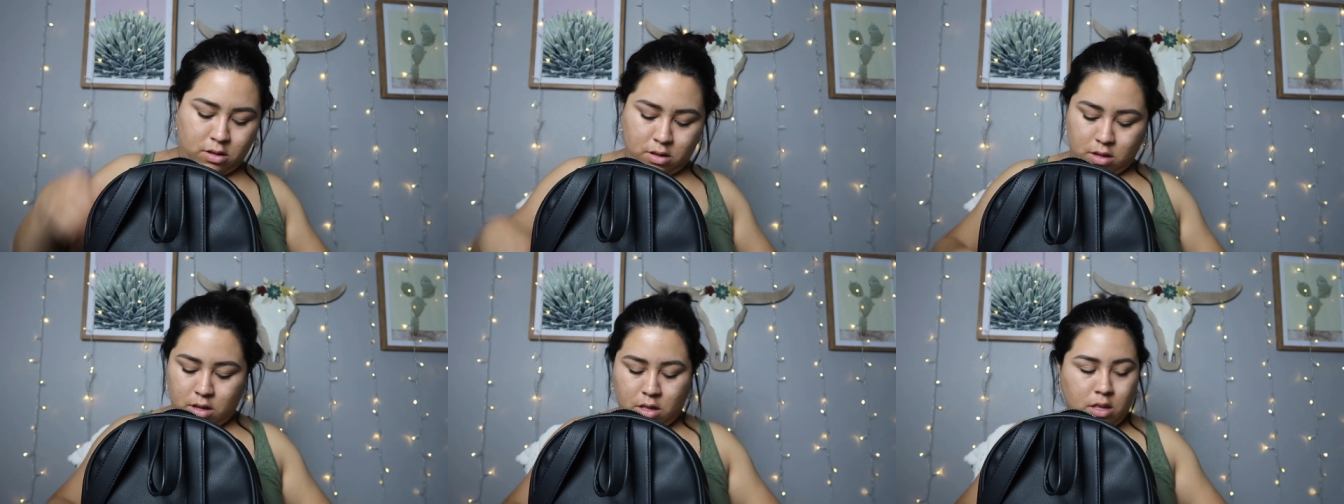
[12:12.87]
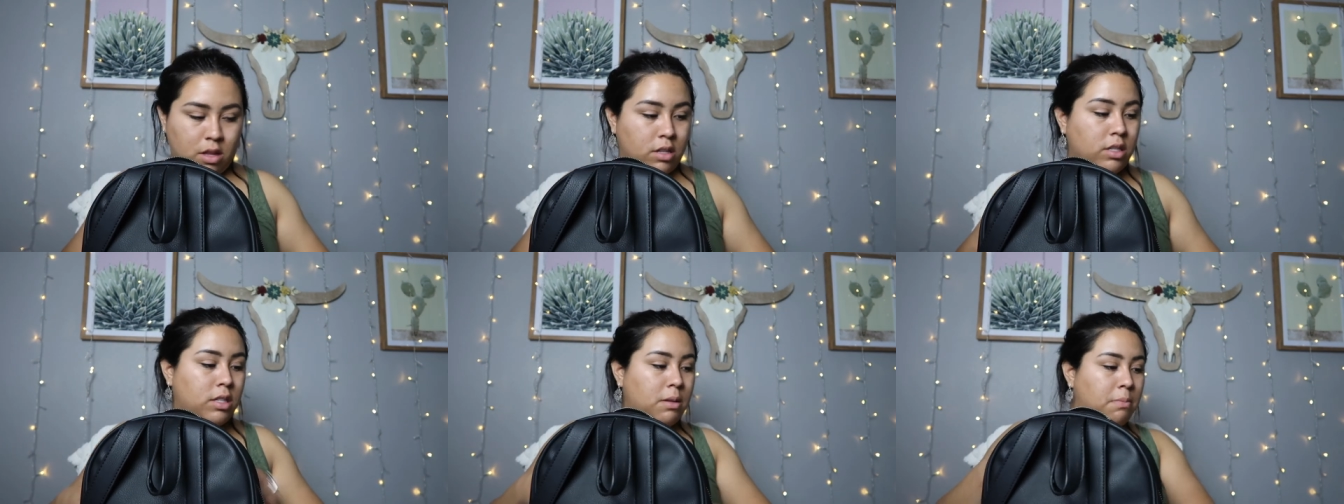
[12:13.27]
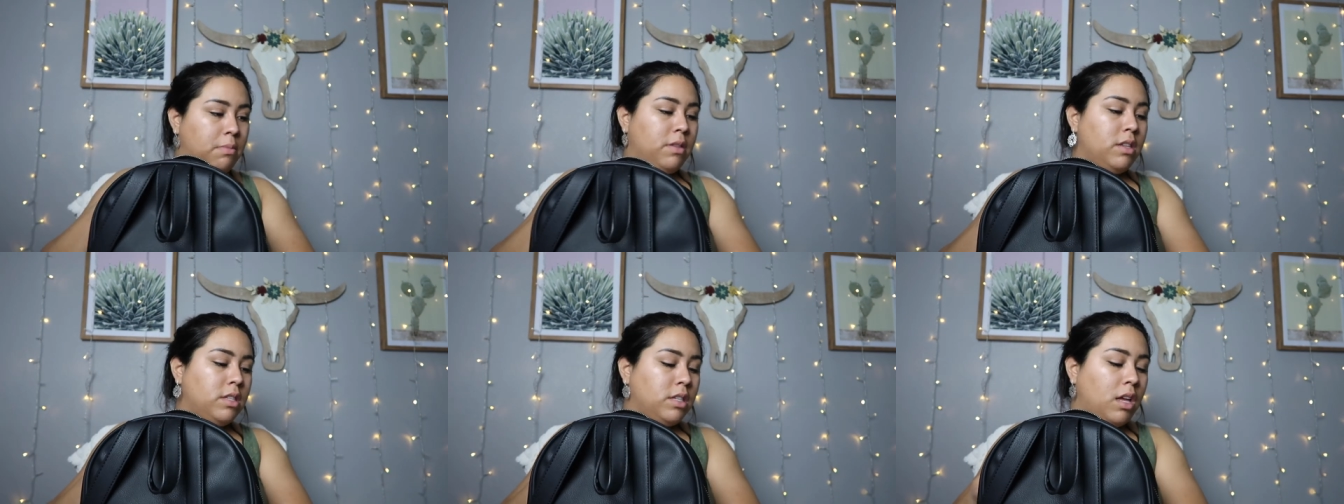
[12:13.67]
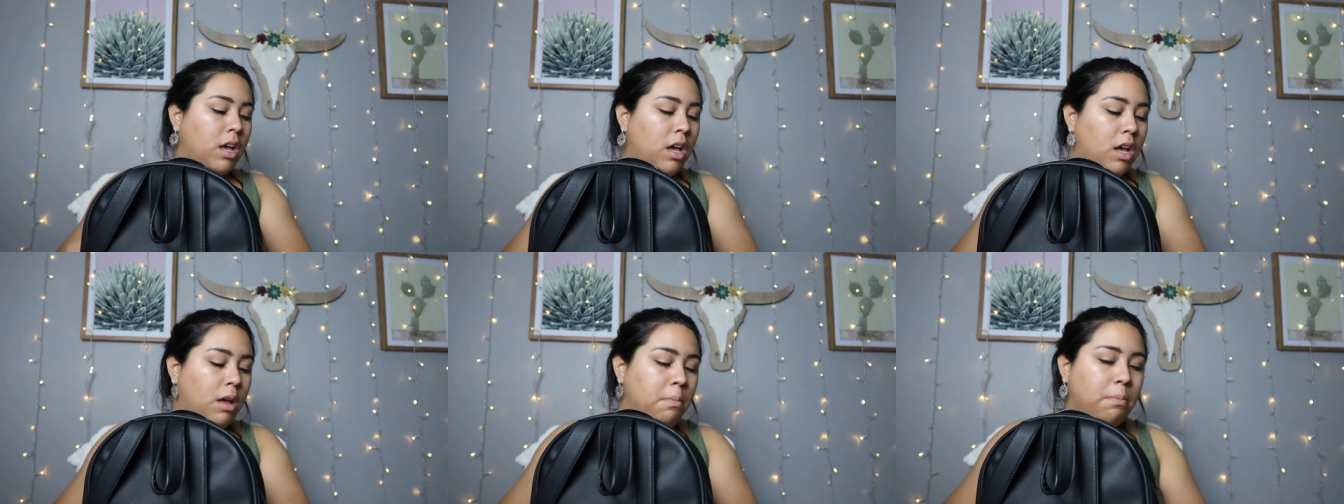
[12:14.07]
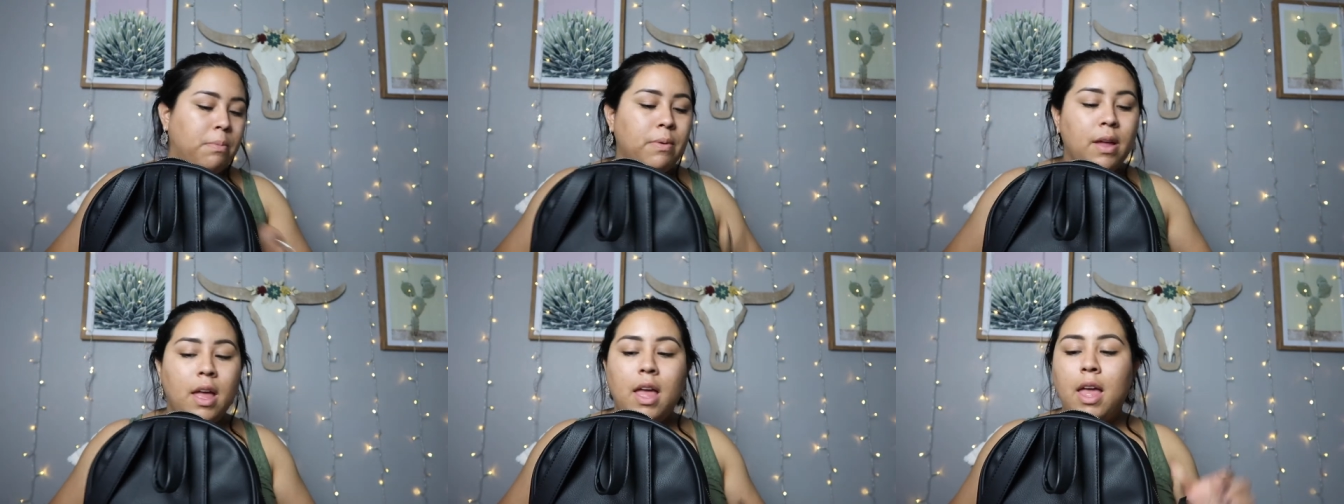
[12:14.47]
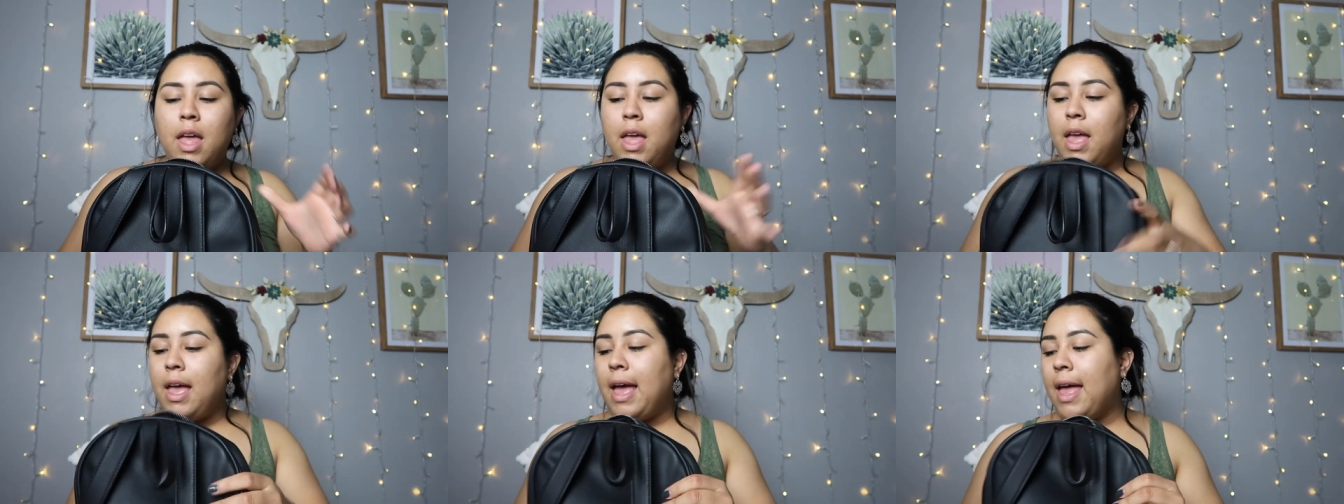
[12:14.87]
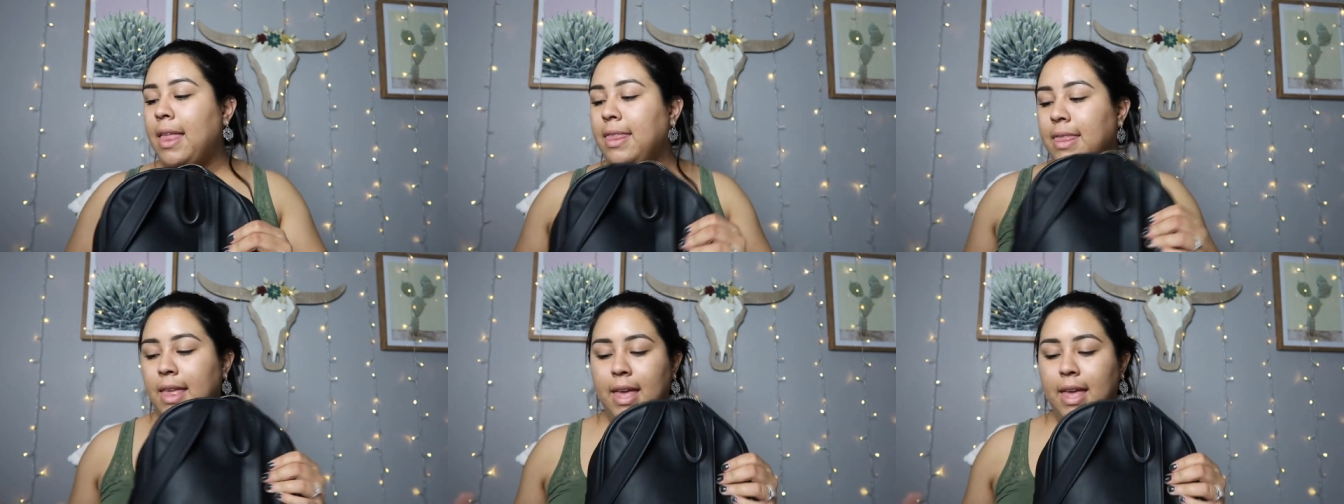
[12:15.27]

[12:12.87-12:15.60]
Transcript: lift this up, and